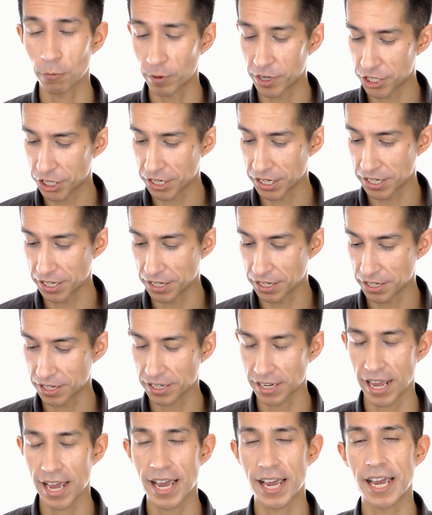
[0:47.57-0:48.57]
which
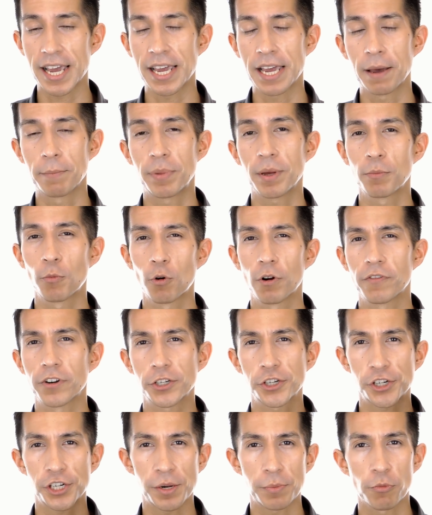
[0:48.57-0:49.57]
is a, a bit more of a
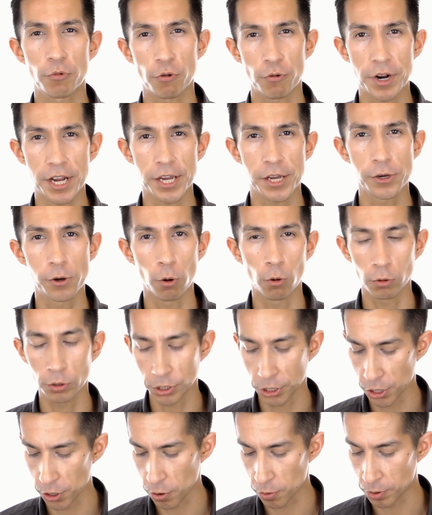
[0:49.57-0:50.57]
shimmery
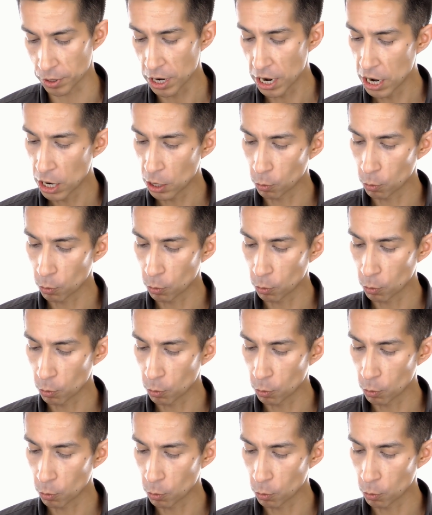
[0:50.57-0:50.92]
gold tone,